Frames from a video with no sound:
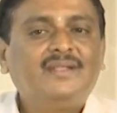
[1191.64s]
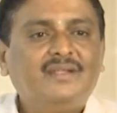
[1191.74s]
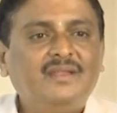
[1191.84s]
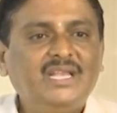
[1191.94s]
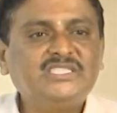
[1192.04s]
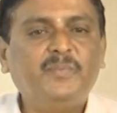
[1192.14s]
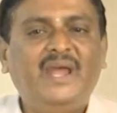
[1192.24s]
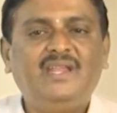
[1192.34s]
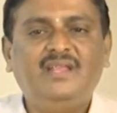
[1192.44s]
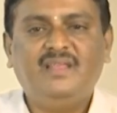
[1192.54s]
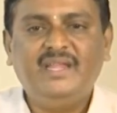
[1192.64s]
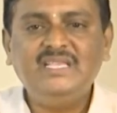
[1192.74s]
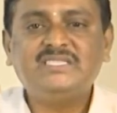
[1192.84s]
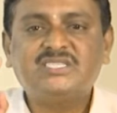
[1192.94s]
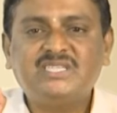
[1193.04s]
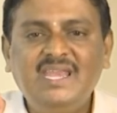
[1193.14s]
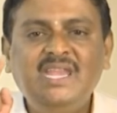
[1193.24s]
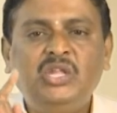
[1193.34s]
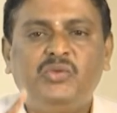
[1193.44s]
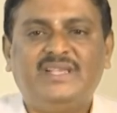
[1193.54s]
x by 10, that is 10
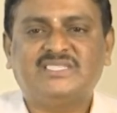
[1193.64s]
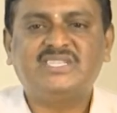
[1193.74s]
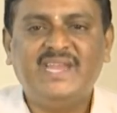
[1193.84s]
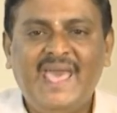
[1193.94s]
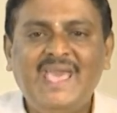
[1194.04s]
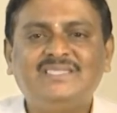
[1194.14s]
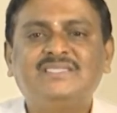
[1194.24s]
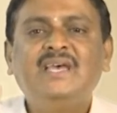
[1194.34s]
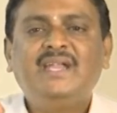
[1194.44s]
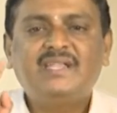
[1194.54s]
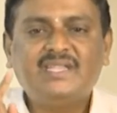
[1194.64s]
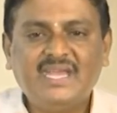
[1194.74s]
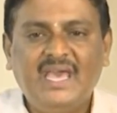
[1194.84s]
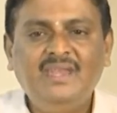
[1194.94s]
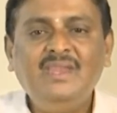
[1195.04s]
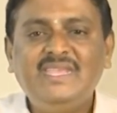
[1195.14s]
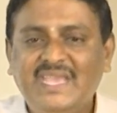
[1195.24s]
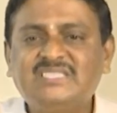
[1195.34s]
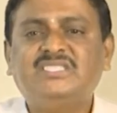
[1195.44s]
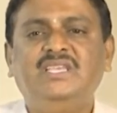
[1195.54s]
into x, 10x, 10,
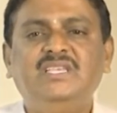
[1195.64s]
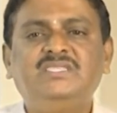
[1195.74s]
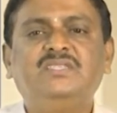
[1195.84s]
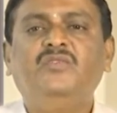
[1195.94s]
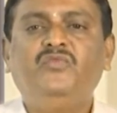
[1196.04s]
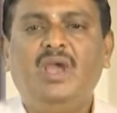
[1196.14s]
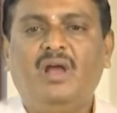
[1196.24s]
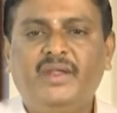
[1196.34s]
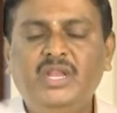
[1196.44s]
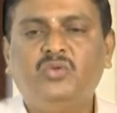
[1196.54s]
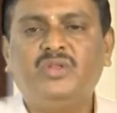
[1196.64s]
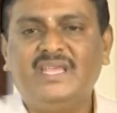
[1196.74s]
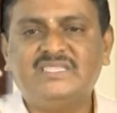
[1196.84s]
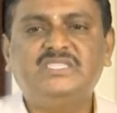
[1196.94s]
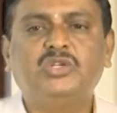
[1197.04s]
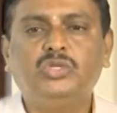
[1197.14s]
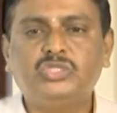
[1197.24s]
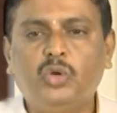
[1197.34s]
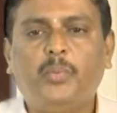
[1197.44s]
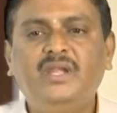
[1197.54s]
x is, we already know that x is equal to
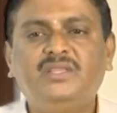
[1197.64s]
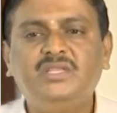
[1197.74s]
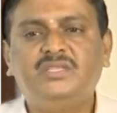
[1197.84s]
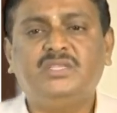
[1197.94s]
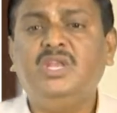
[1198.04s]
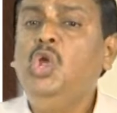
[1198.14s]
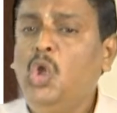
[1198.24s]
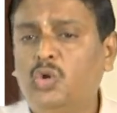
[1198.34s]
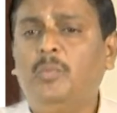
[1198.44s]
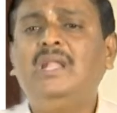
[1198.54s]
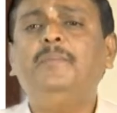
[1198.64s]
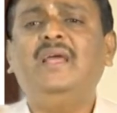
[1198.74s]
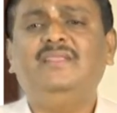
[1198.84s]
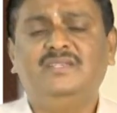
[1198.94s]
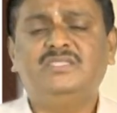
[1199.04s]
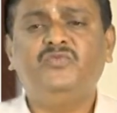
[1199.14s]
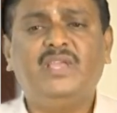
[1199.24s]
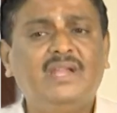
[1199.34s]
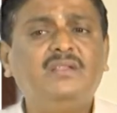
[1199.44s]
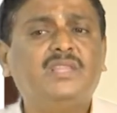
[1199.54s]
0.333, you have to multiply this, we
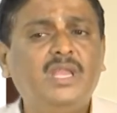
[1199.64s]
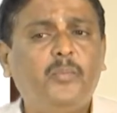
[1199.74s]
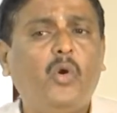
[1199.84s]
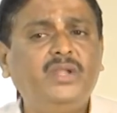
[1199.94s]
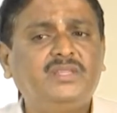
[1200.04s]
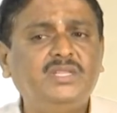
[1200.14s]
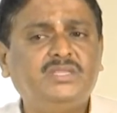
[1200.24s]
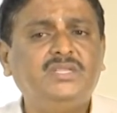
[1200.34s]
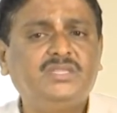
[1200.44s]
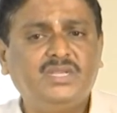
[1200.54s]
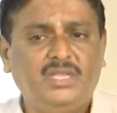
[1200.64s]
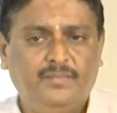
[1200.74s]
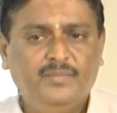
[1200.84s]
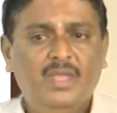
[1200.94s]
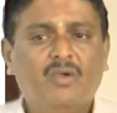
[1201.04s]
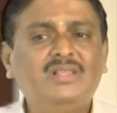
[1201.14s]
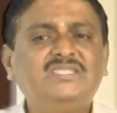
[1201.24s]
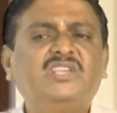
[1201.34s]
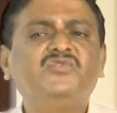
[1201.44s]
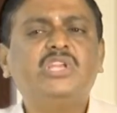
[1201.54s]
get 3.333, call this
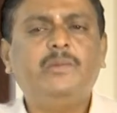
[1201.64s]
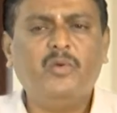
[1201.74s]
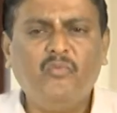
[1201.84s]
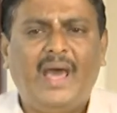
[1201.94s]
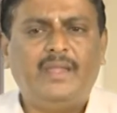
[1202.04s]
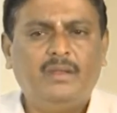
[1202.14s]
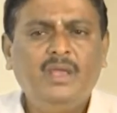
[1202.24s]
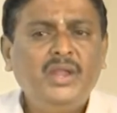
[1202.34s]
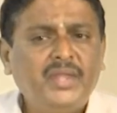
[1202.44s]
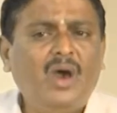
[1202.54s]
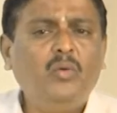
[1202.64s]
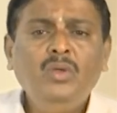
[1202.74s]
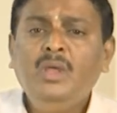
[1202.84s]
equation number 1. Now,